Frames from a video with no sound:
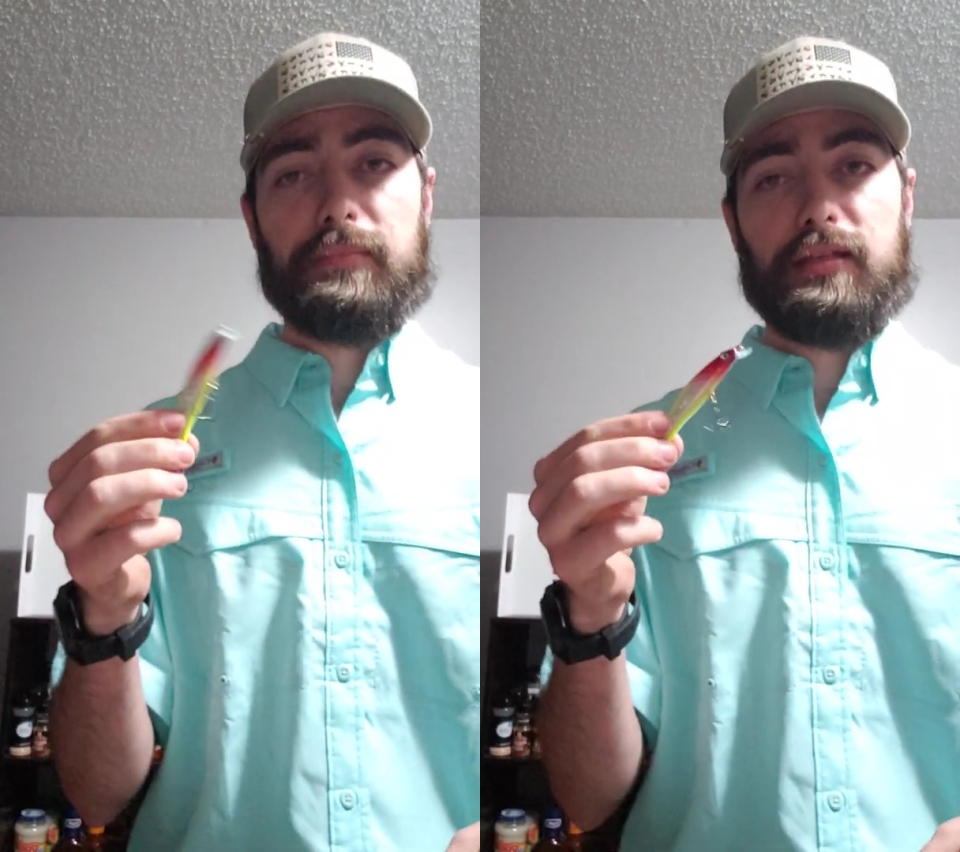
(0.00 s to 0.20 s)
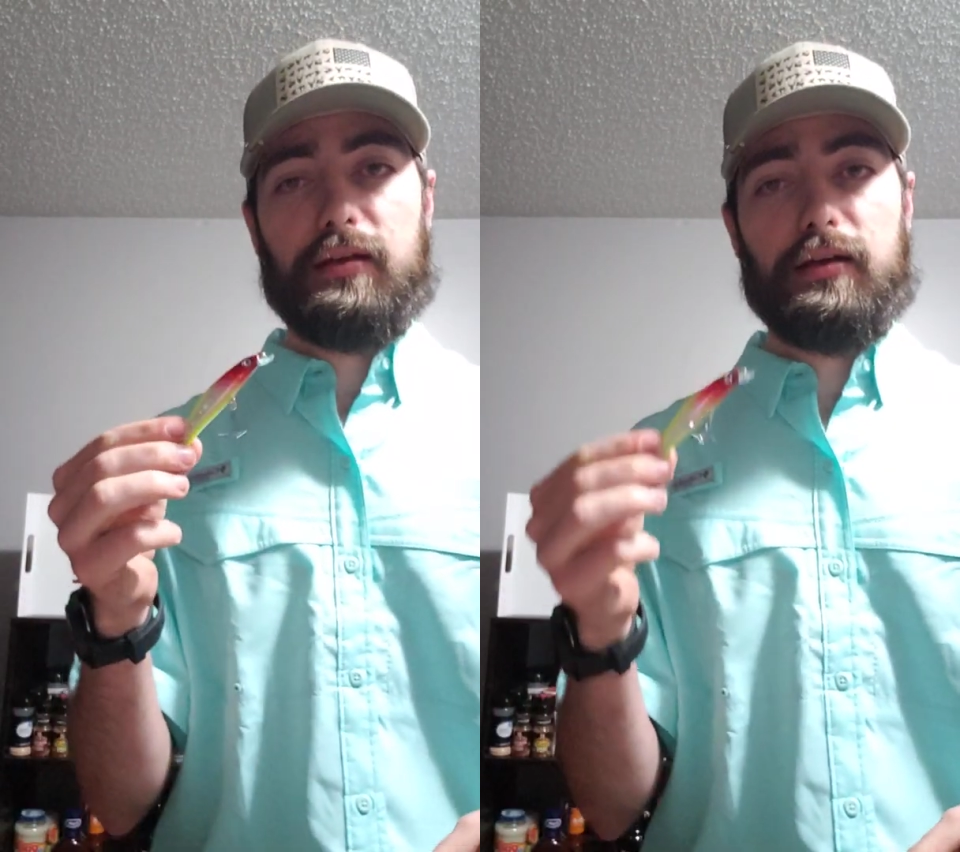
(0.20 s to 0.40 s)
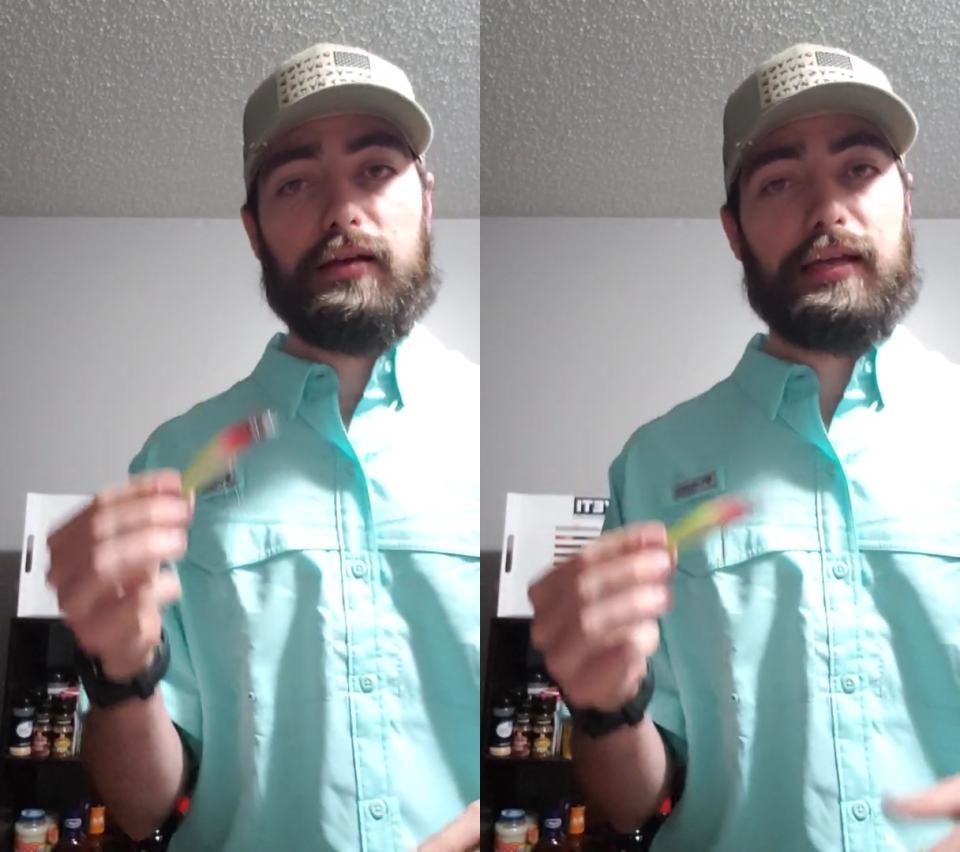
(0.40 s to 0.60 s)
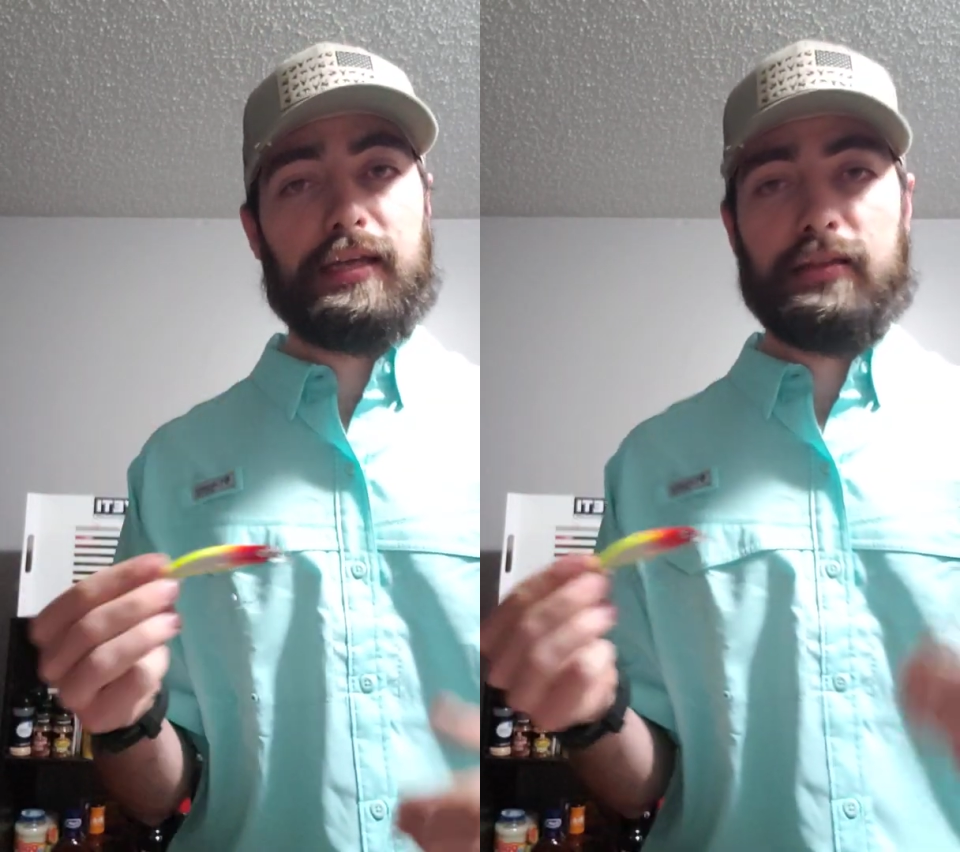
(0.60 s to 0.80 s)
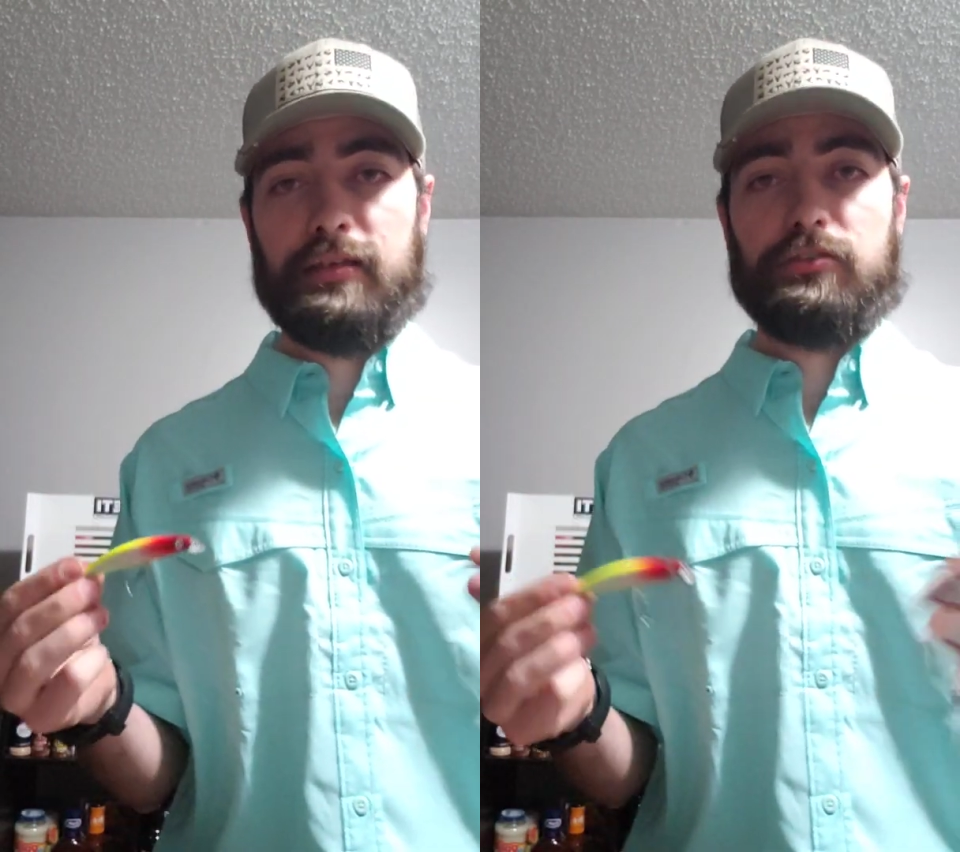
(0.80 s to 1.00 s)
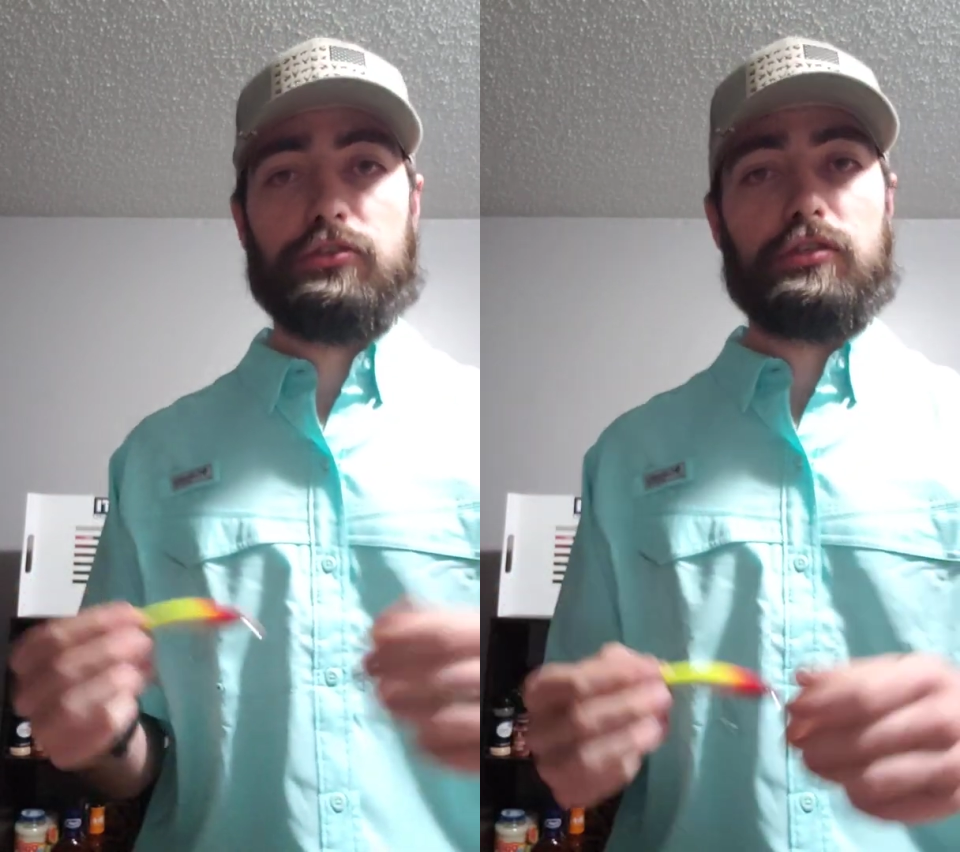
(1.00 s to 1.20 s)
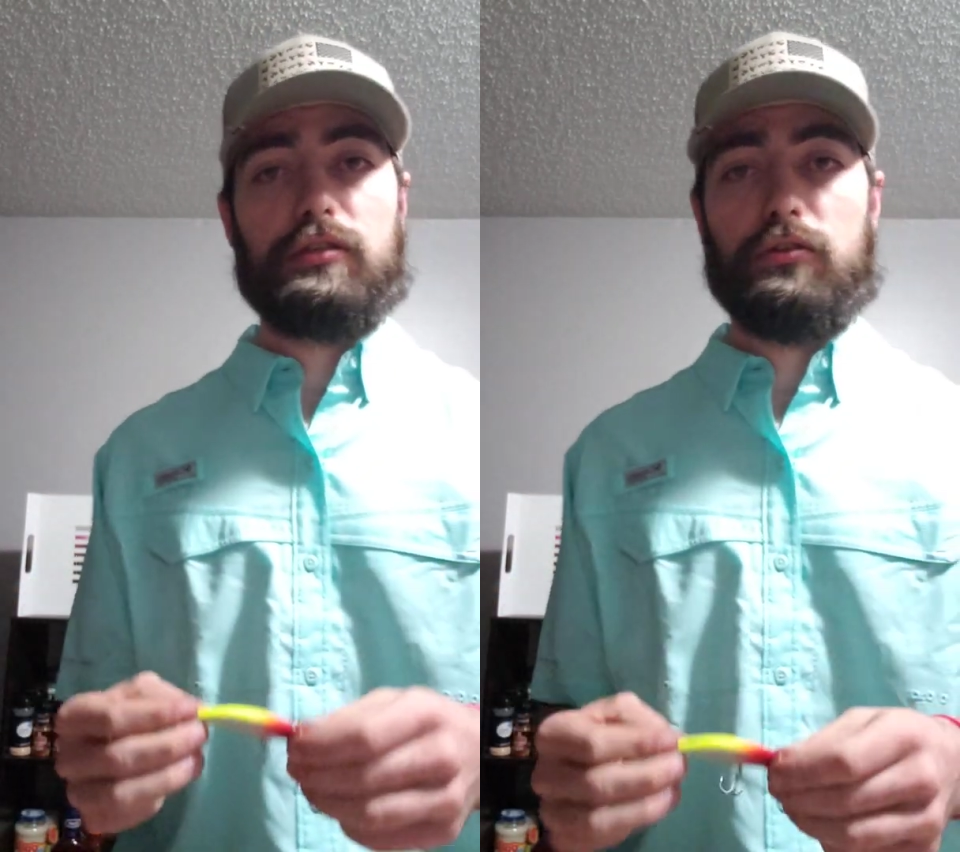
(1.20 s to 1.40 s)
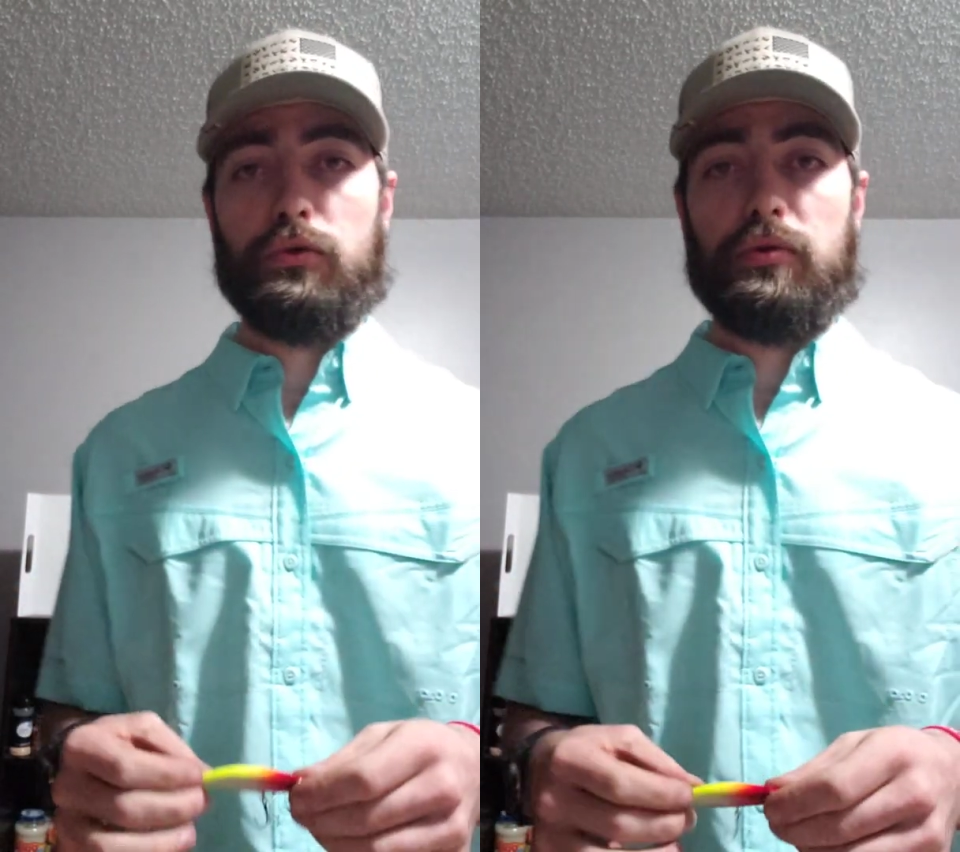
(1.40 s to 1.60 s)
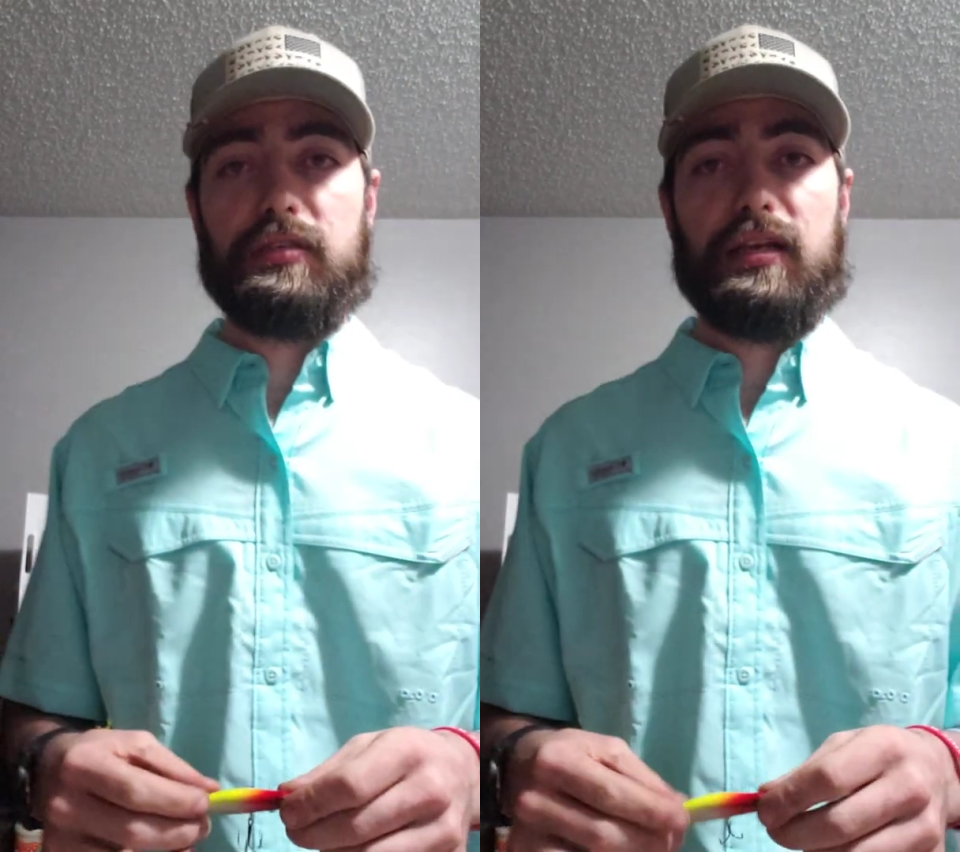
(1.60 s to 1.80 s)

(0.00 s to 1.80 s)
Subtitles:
Again, these are just the lures